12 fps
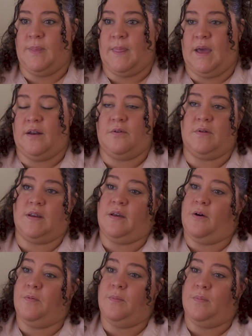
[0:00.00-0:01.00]
I don't need
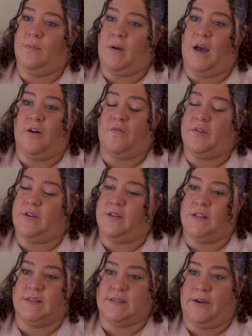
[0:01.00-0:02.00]
help. I'll figure
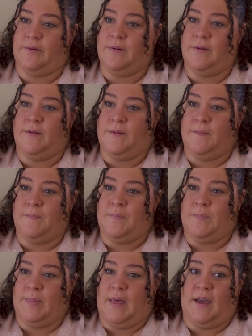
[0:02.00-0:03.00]
this out.
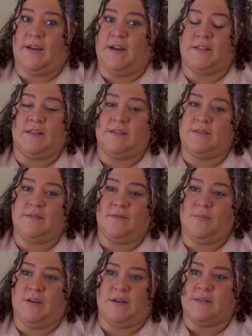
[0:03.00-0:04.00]
I got this,
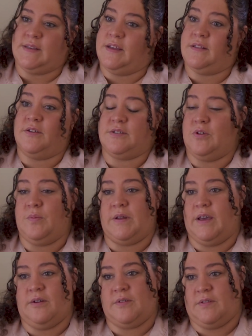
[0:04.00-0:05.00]
because there's nobody
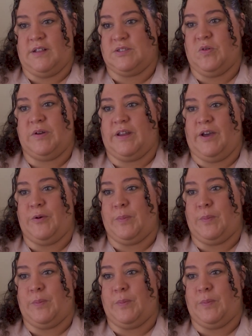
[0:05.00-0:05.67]
out there that's going to help